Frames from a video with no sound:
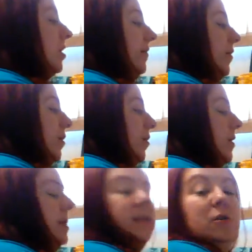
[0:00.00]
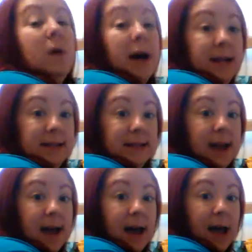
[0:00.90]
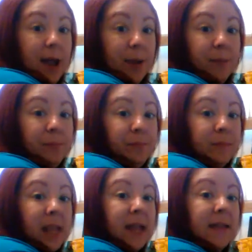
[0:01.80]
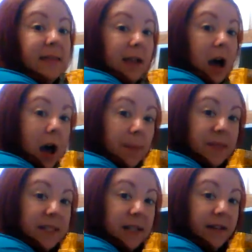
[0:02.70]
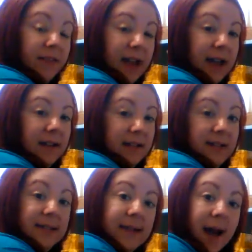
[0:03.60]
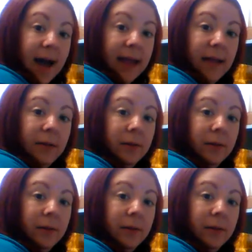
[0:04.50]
if you're going to untie, the opposite of that is to tie.